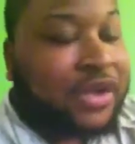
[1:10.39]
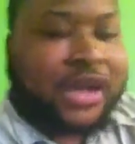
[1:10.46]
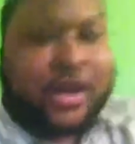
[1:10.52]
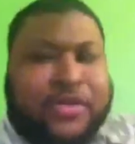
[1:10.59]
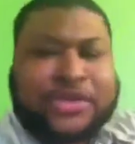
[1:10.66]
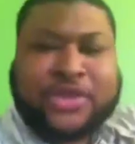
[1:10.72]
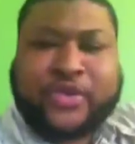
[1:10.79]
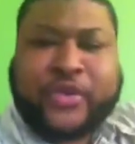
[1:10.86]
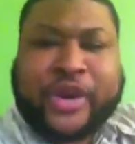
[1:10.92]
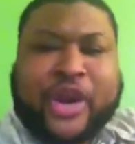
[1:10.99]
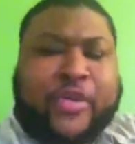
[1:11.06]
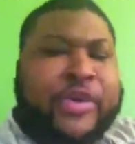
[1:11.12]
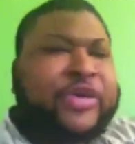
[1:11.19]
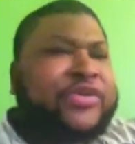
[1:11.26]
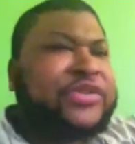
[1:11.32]
Go
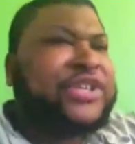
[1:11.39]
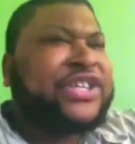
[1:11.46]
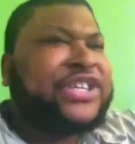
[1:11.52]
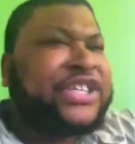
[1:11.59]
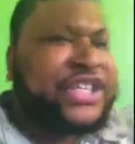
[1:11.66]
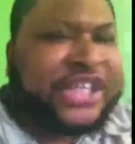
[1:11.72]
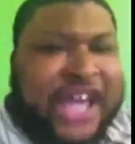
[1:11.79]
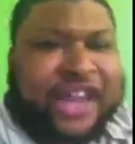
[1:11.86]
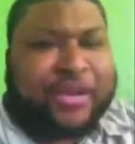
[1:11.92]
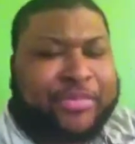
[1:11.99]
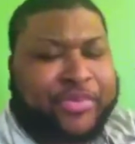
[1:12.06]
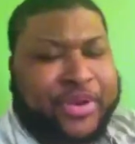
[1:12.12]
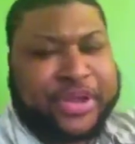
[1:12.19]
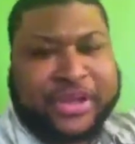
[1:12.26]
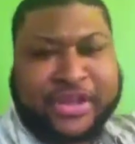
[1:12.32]
somewhere where you're
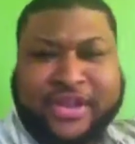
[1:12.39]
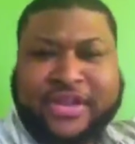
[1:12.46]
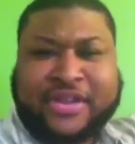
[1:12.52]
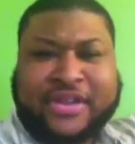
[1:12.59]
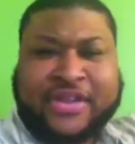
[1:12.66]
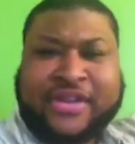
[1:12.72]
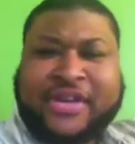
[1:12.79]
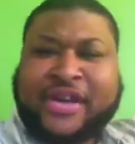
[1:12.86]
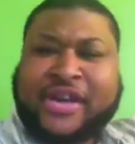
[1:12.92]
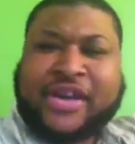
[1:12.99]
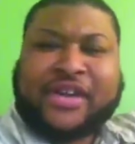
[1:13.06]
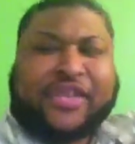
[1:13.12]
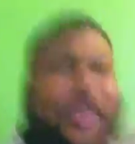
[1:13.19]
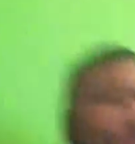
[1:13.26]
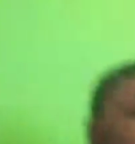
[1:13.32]
celebrated.
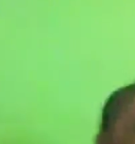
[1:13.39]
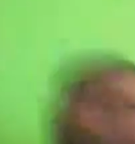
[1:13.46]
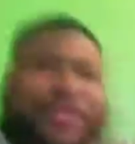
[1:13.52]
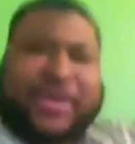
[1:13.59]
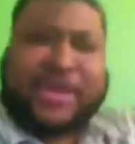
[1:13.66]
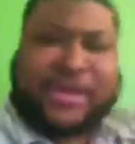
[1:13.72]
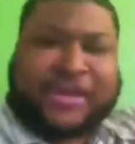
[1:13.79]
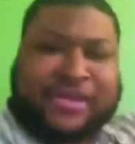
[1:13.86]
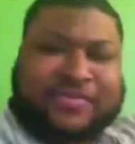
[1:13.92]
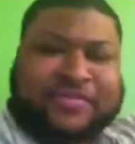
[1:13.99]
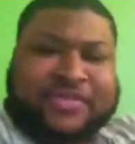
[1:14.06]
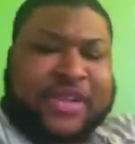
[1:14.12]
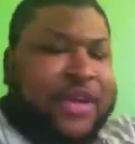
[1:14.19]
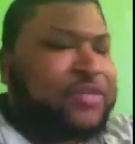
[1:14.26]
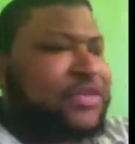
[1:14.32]
You know what I
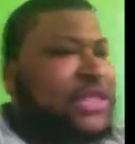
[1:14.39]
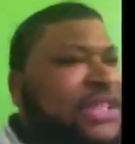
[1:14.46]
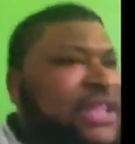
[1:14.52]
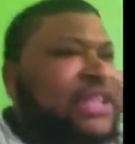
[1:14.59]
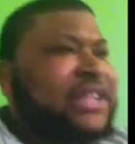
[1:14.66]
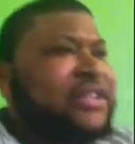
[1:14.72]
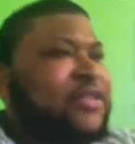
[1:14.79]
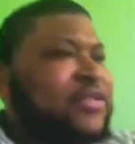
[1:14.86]
mean? Don't sit